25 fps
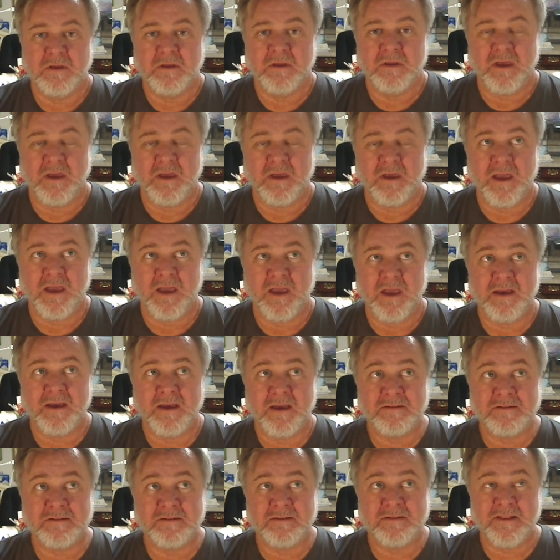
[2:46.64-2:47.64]

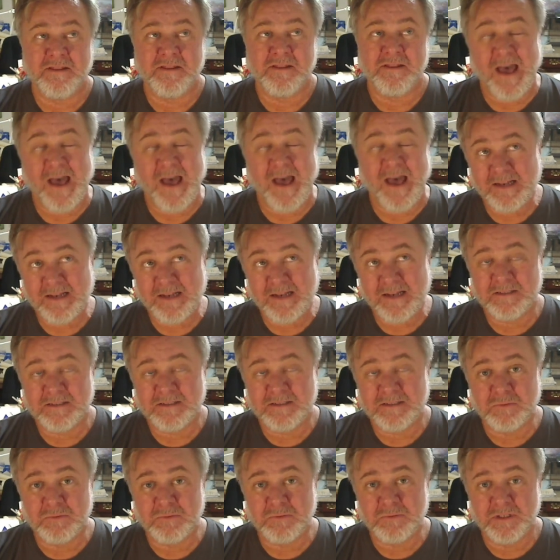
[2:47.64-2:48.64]
And that
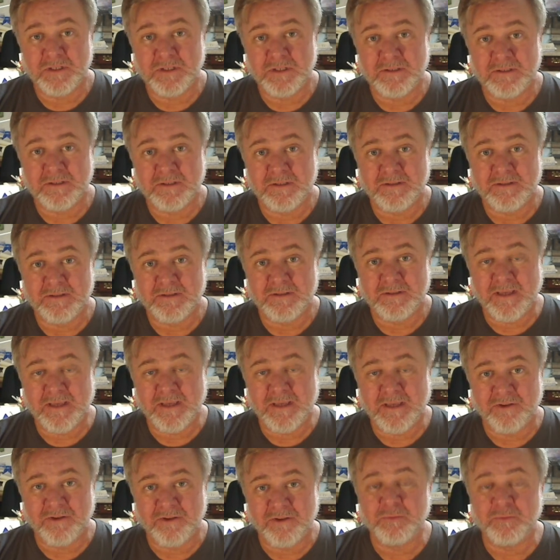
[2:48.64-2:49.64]
will get
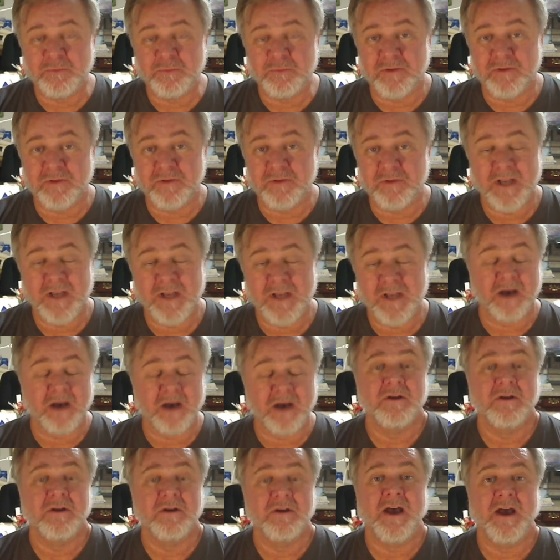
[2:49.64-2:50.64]
us moving. Now,
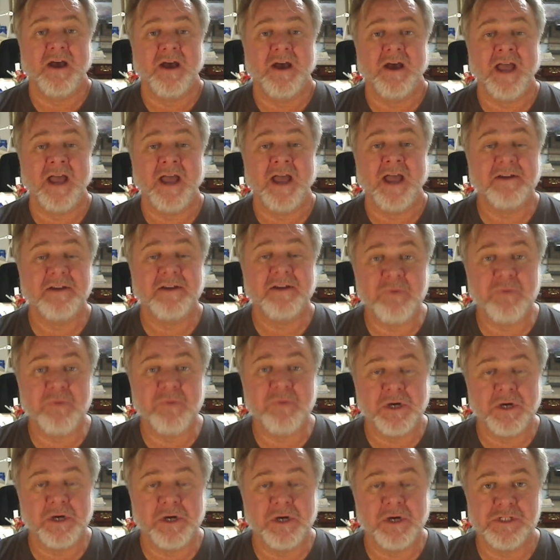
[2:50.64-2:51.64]
I have had some
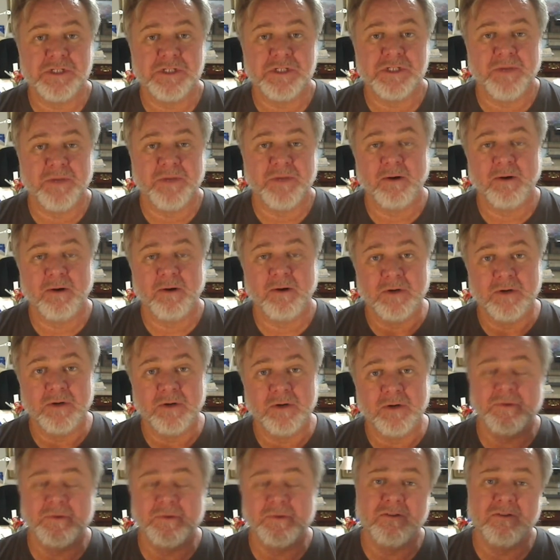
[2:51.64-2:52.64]
questions about, what do
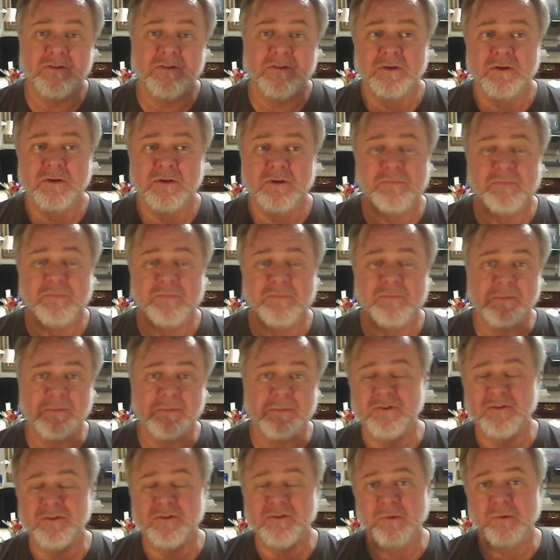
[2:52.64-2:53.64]
we do if people
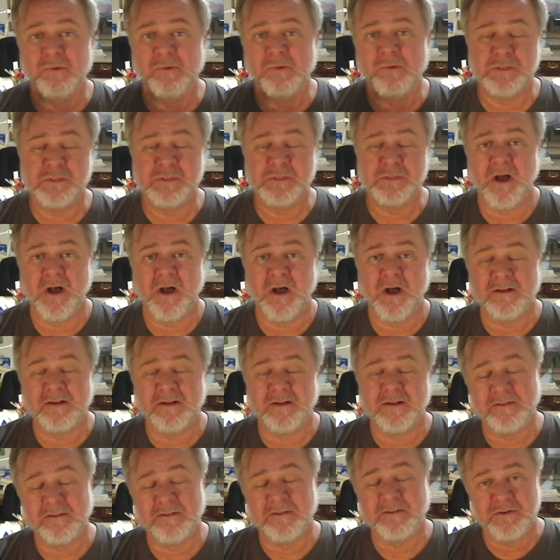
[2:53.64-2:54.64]
don't respond?
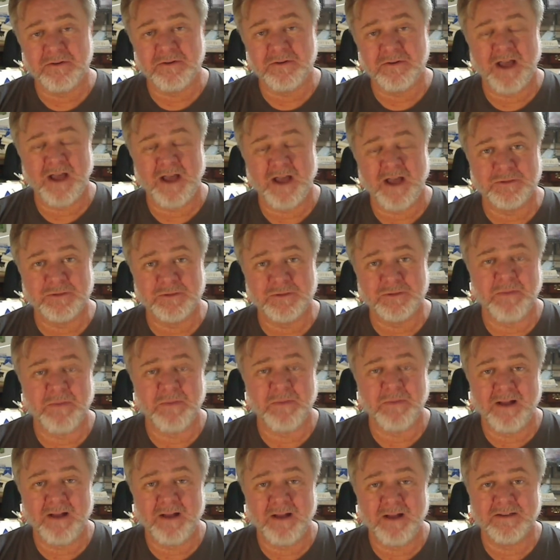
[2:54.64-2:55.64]
If you're not
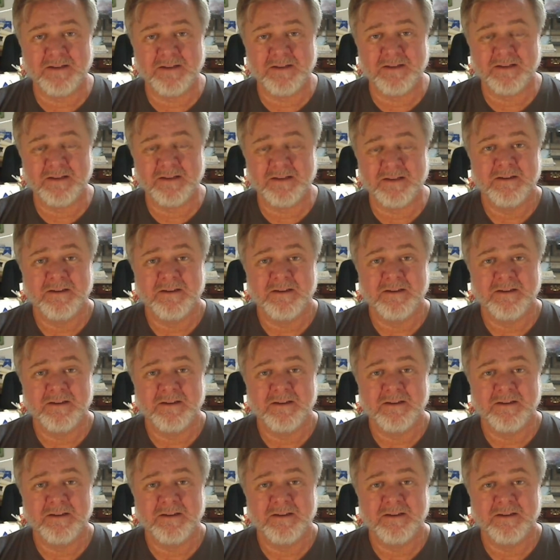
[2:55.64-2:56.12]
responding,